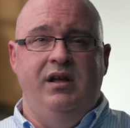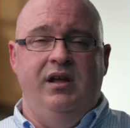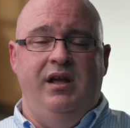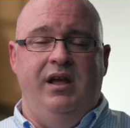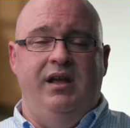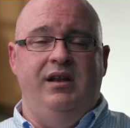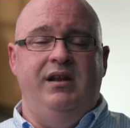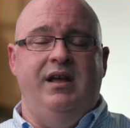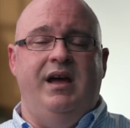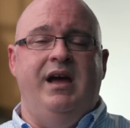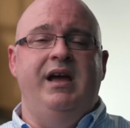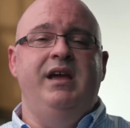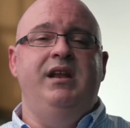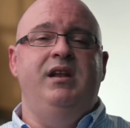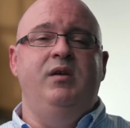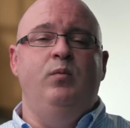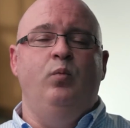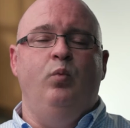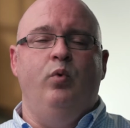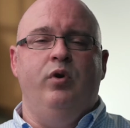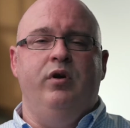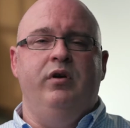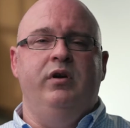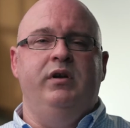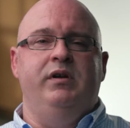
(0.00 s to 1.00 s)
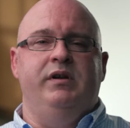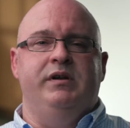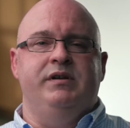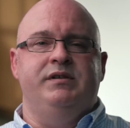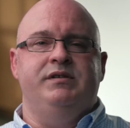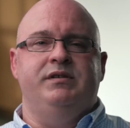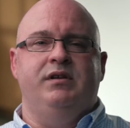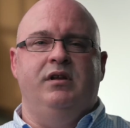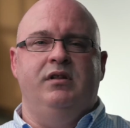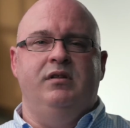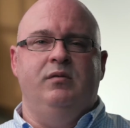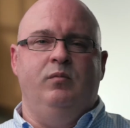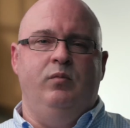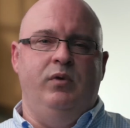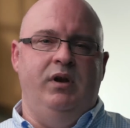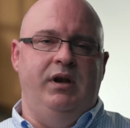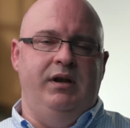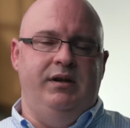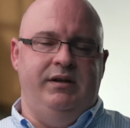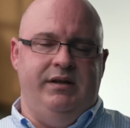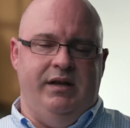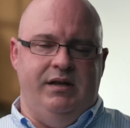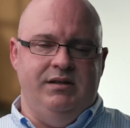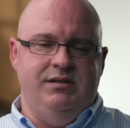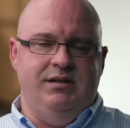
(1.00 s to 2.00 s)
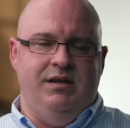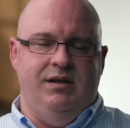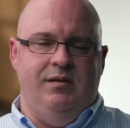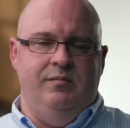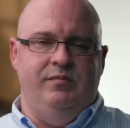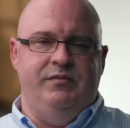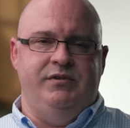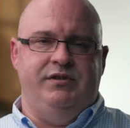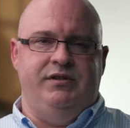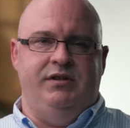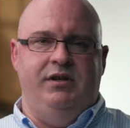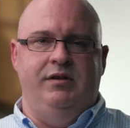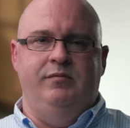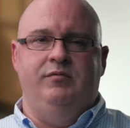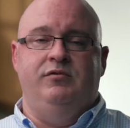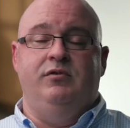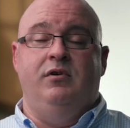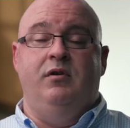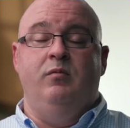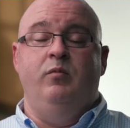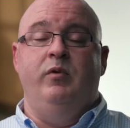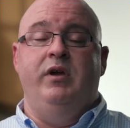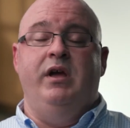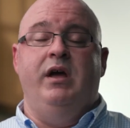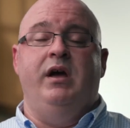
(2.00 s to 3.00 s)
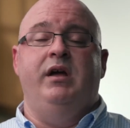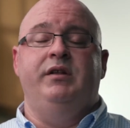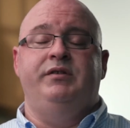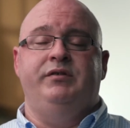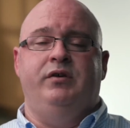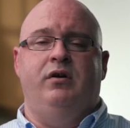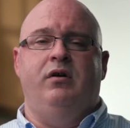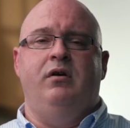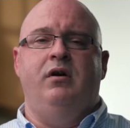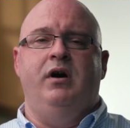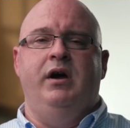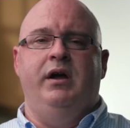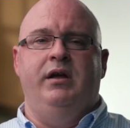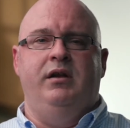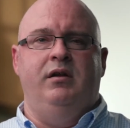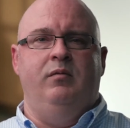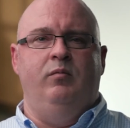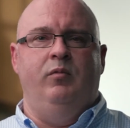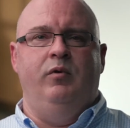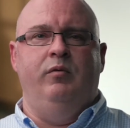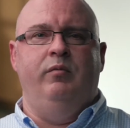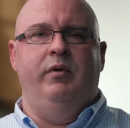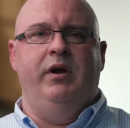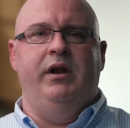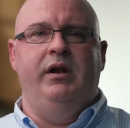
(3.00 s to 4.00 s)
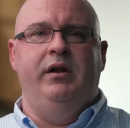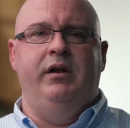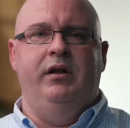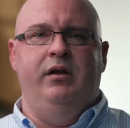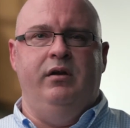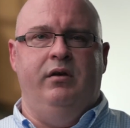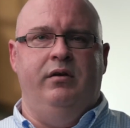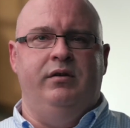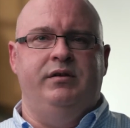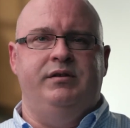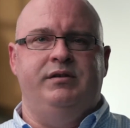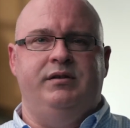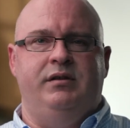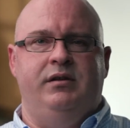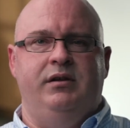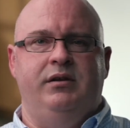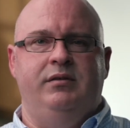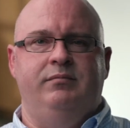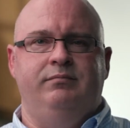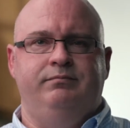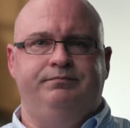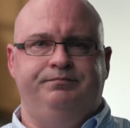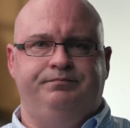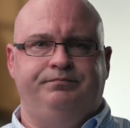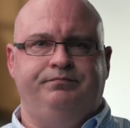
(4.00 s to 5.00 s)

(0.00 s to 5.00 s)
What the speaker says: and aid in weariness so that when it does come to sleep time, we are tired and we're ready to go to sleep.